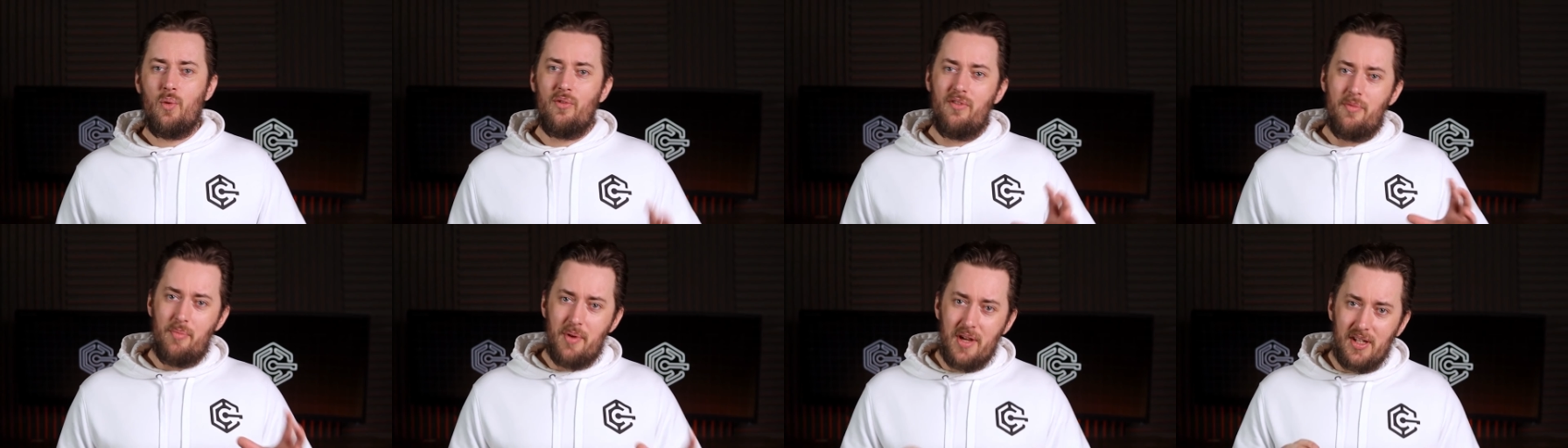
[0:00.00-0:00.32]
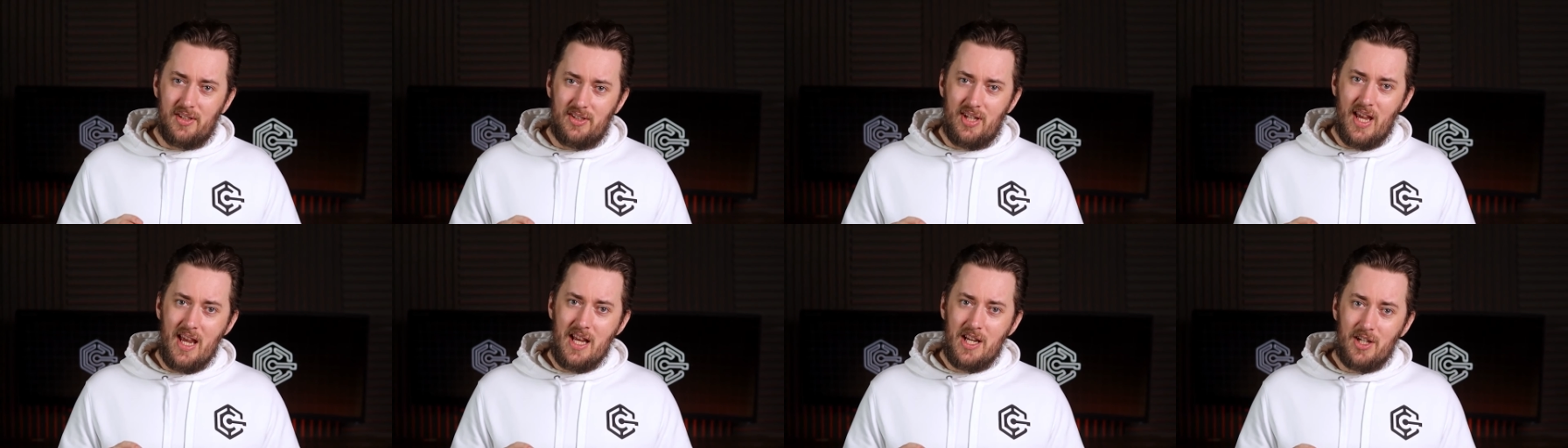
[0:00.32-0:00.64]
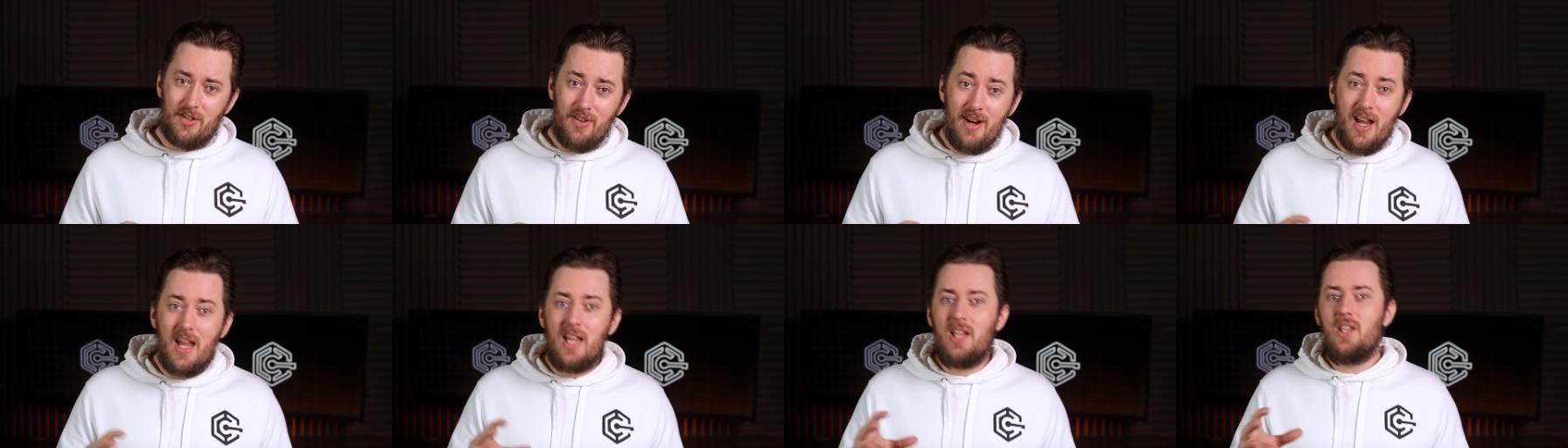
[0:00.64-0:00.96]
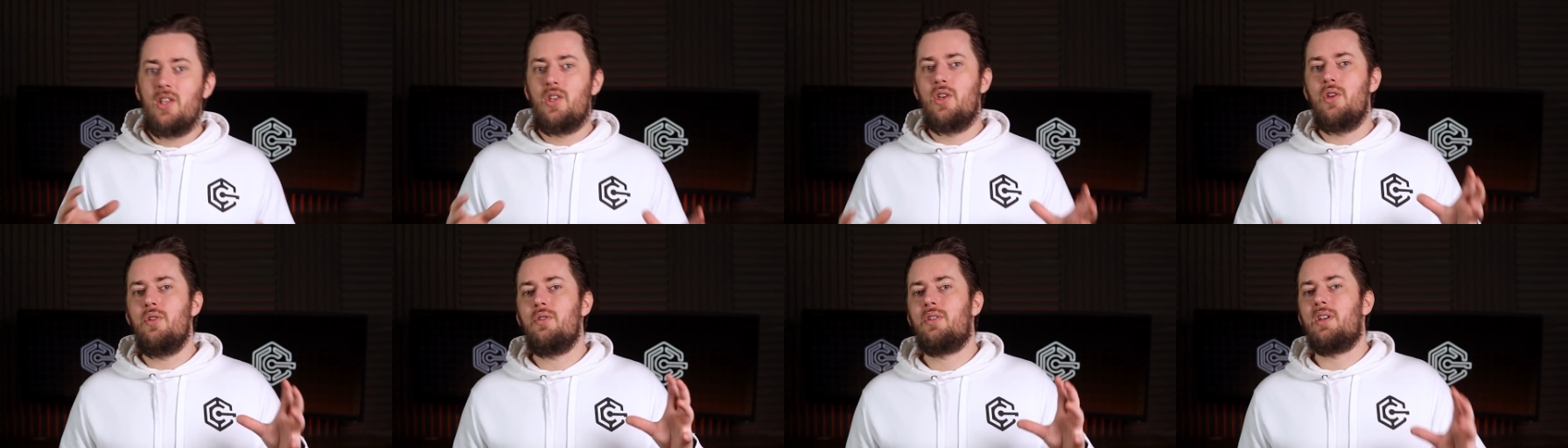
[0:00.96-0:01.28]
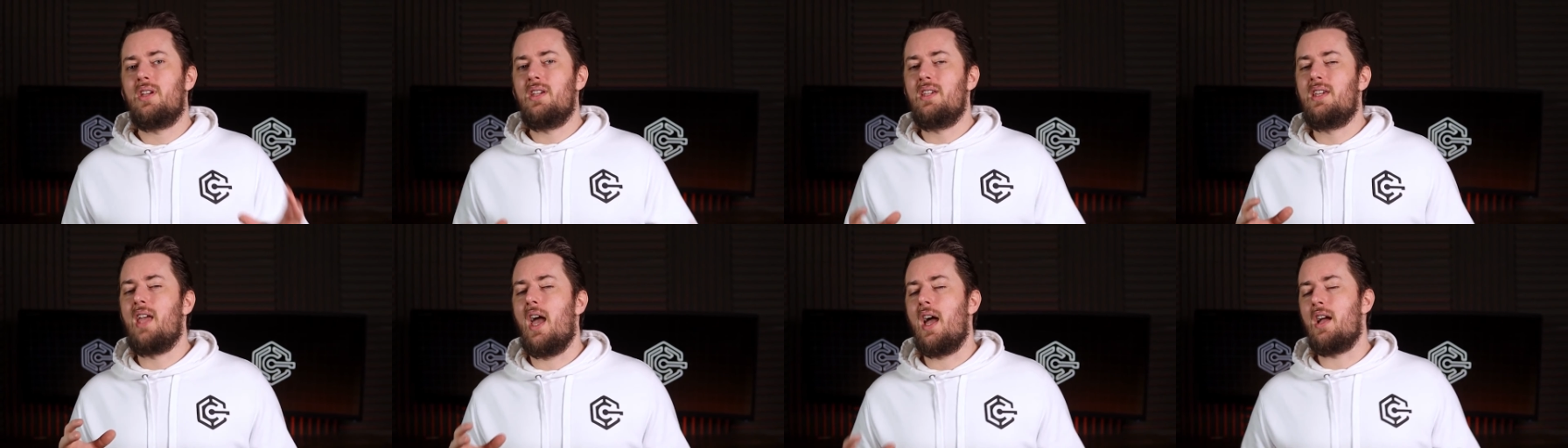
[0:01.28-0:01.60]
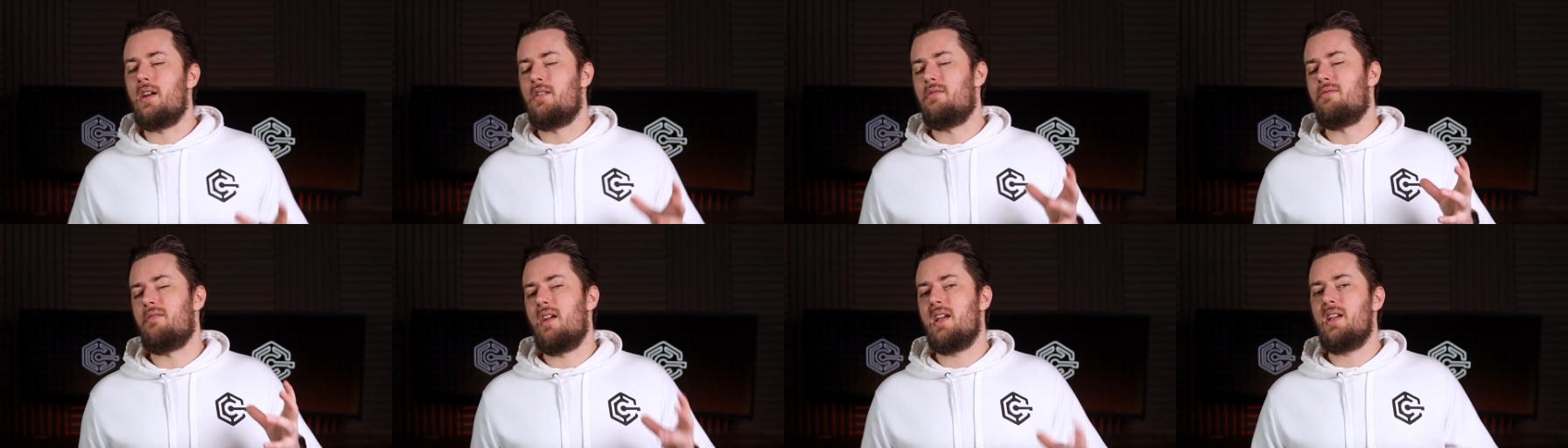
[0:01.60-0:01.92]
With a bit of tinkering, you can
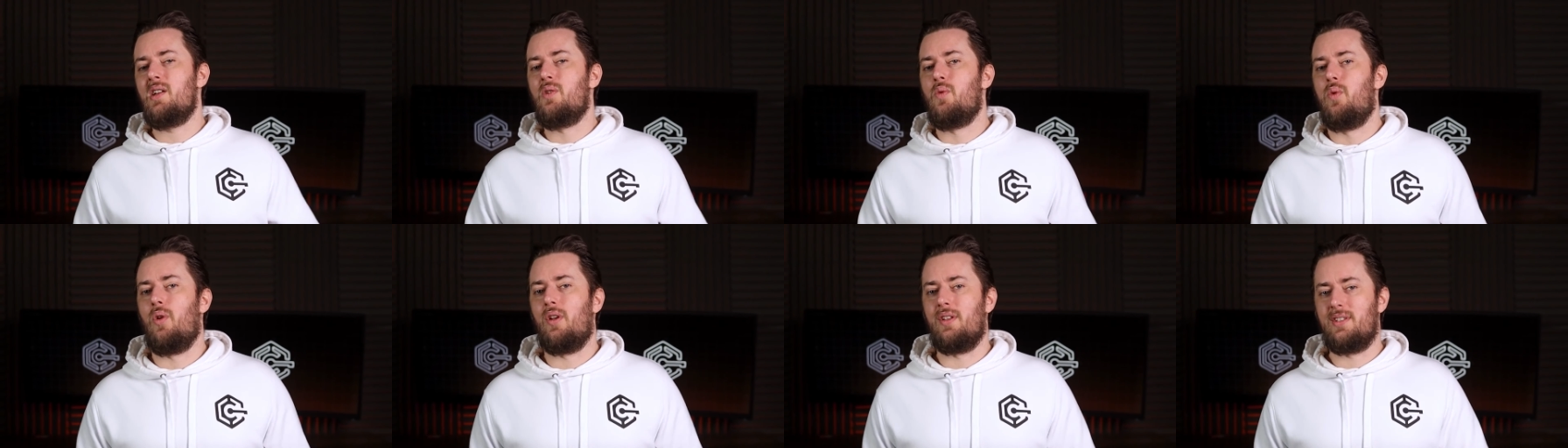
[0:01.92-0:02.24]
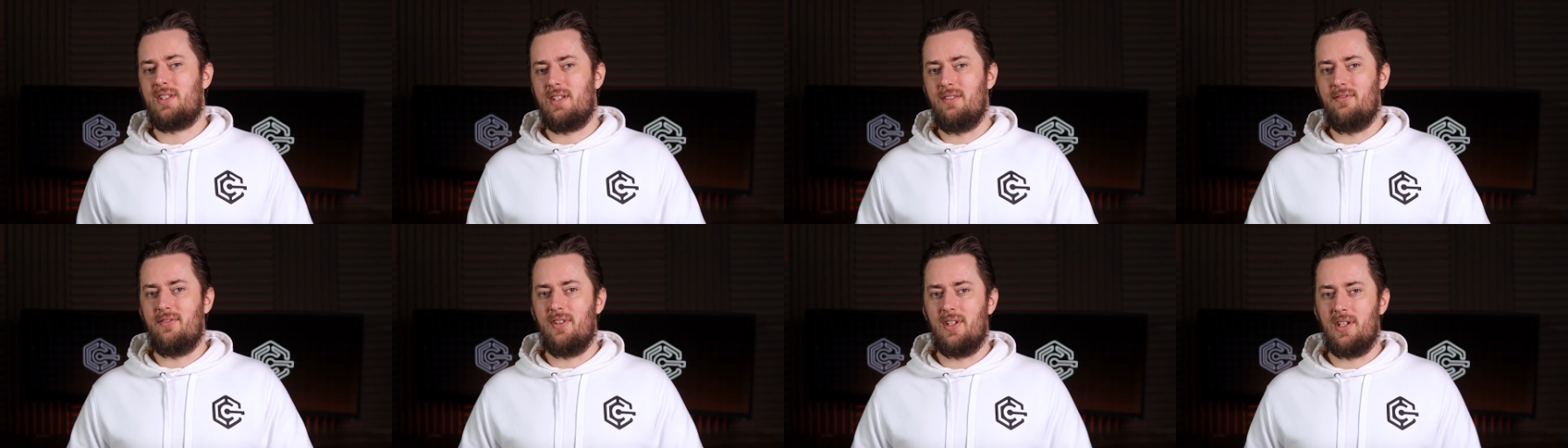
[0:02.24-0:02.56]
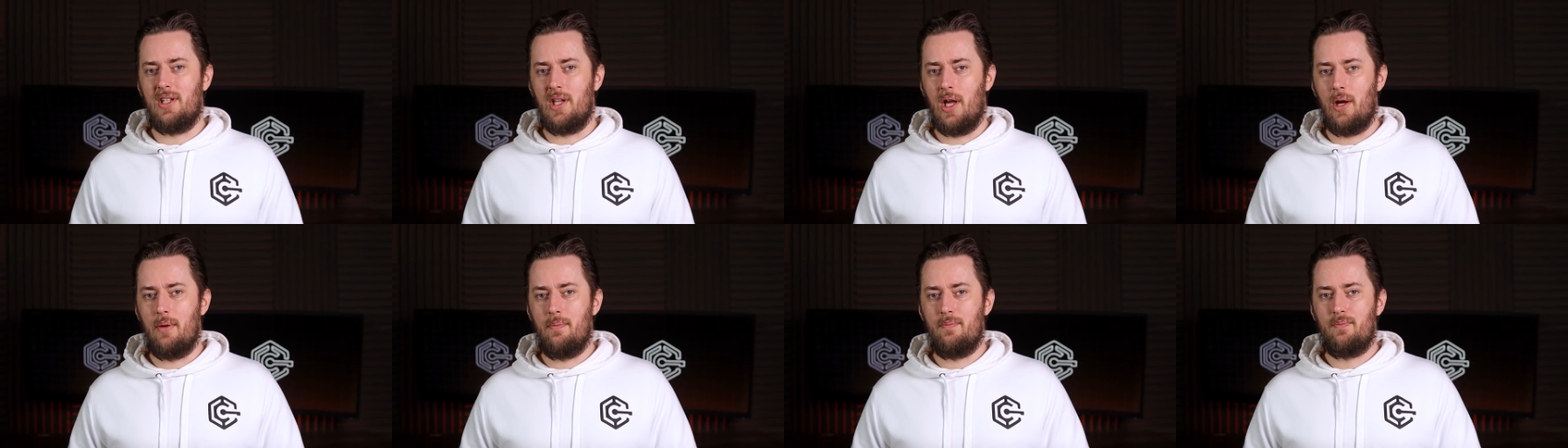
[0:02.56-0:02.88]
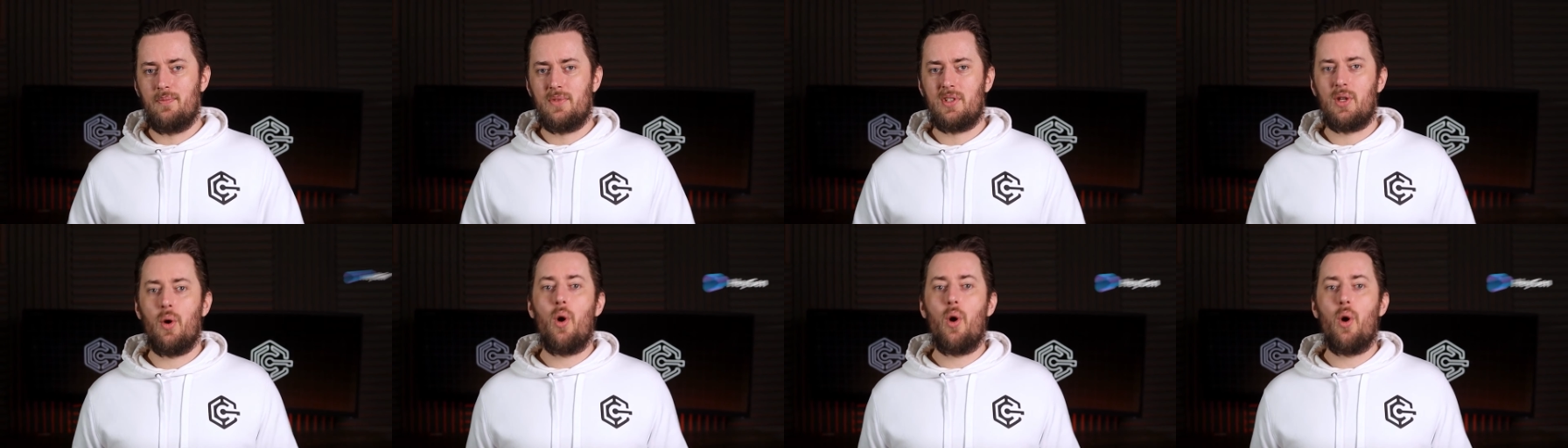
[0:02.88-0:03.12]
get a great quality video.